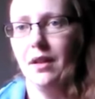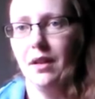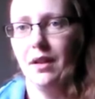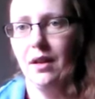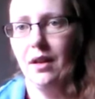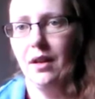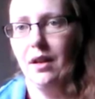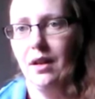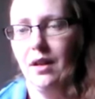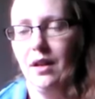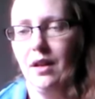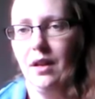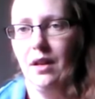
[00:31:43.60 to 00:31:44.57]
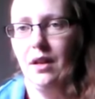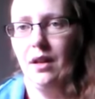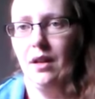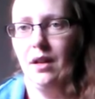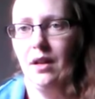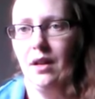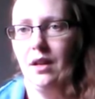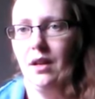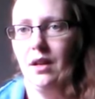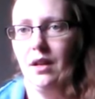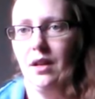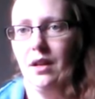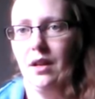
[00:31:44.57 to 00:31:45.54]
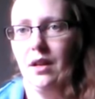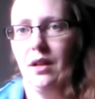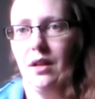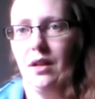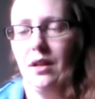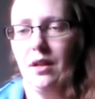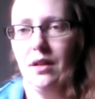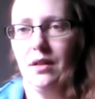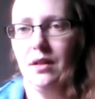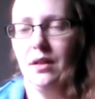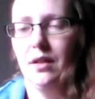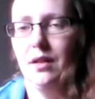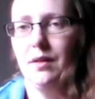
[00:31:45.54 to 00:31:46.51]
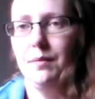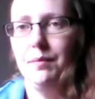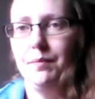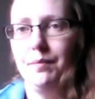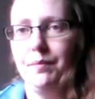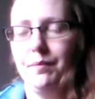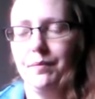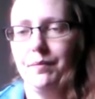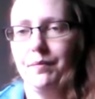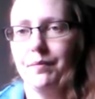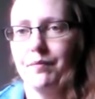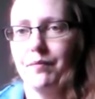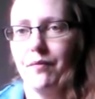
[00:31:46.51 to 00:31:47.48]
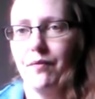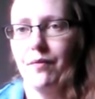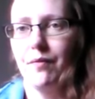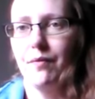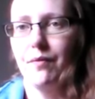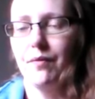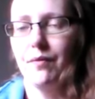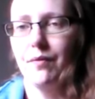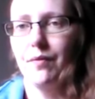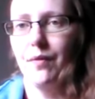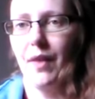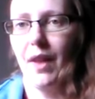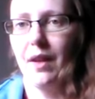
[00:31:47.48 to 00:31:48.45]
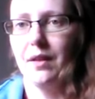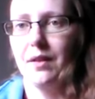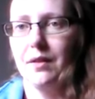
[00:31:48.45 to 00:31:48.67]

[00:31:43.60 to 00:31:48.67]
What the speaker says: (no one is talking)